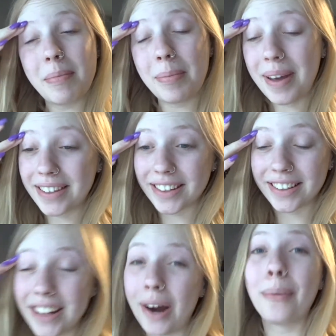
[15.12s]
but
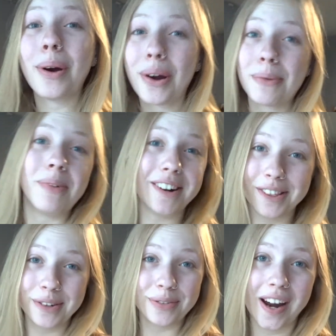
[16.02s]
basically I work Monday
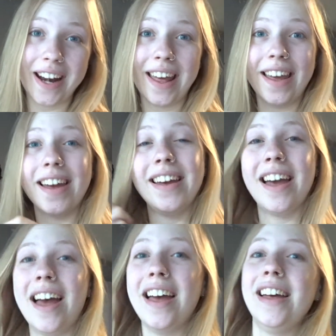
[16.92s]
through Friday,
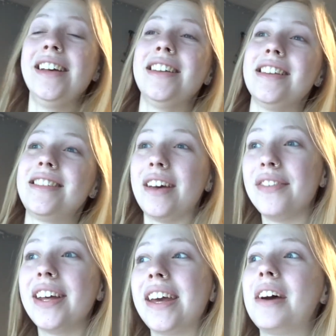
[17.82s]

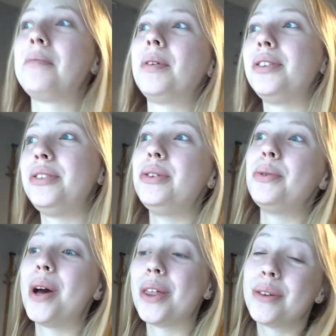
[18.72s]
7 a.m. to
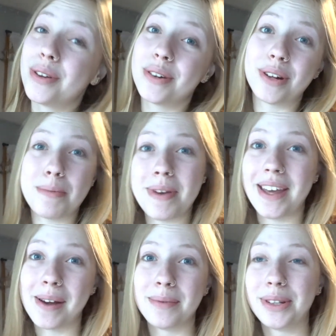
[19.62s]
3:30
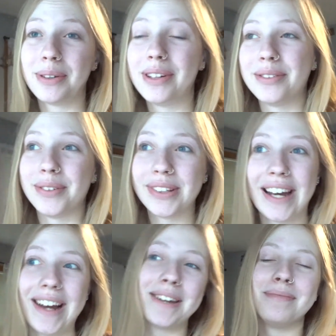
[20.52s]
p.m. so it is full
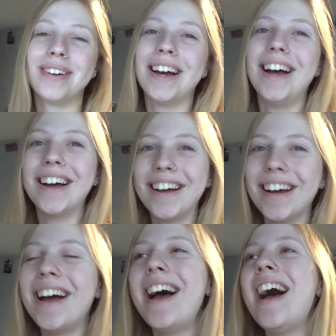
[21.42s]
time.
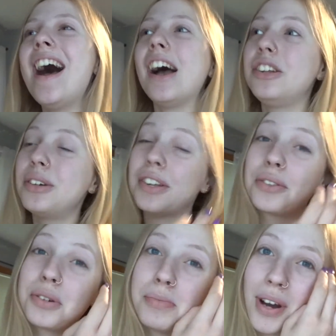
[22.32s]
I do
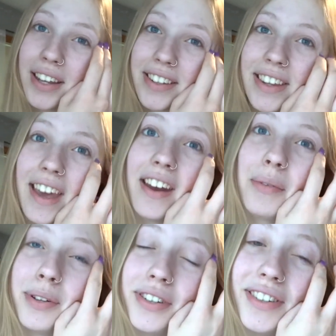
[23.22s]
three breaks in there, which is